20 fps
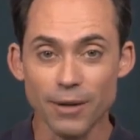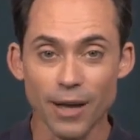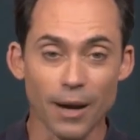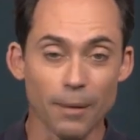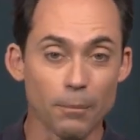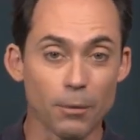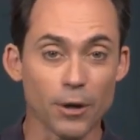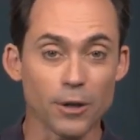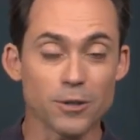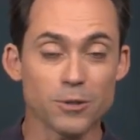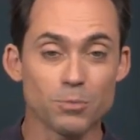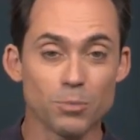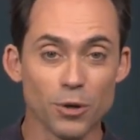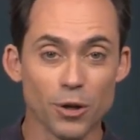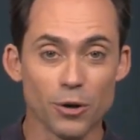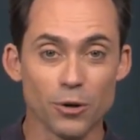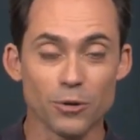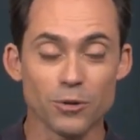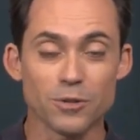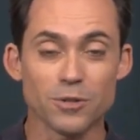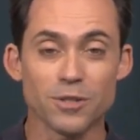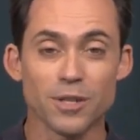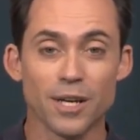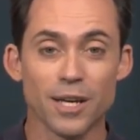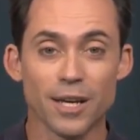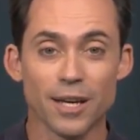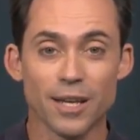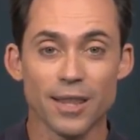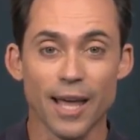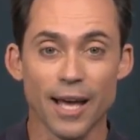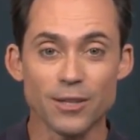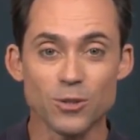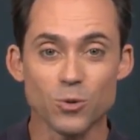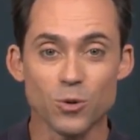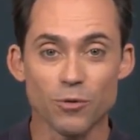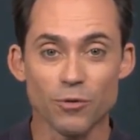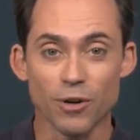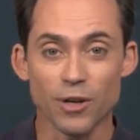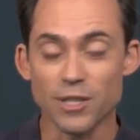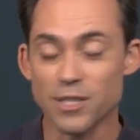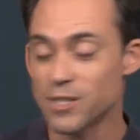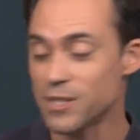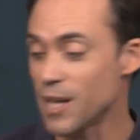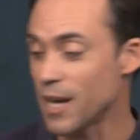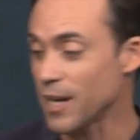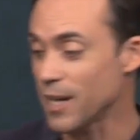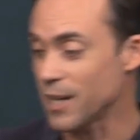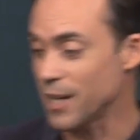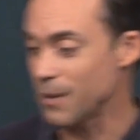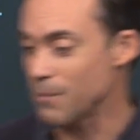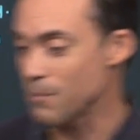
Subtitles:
kind of explodes. That's sort of our second